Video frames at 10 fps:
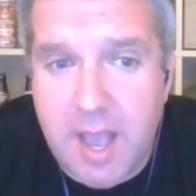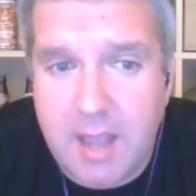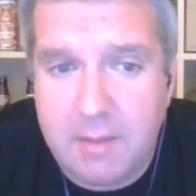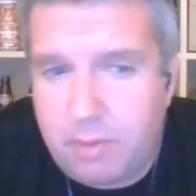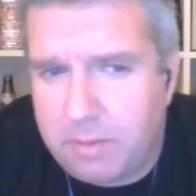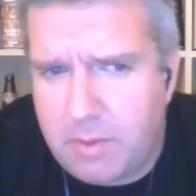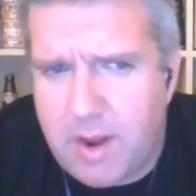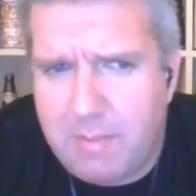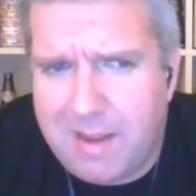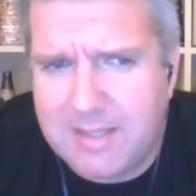guy. Probably
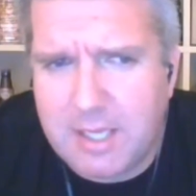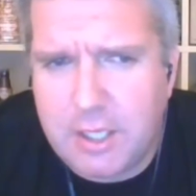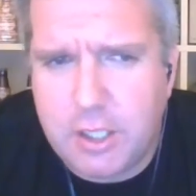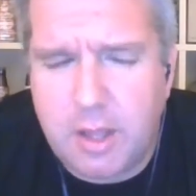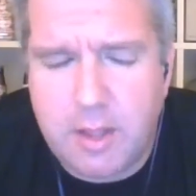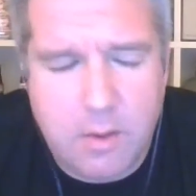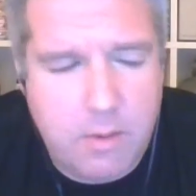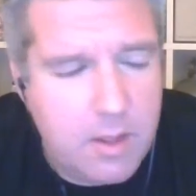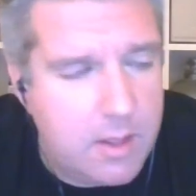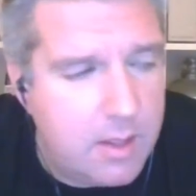wear a black t-shirt though.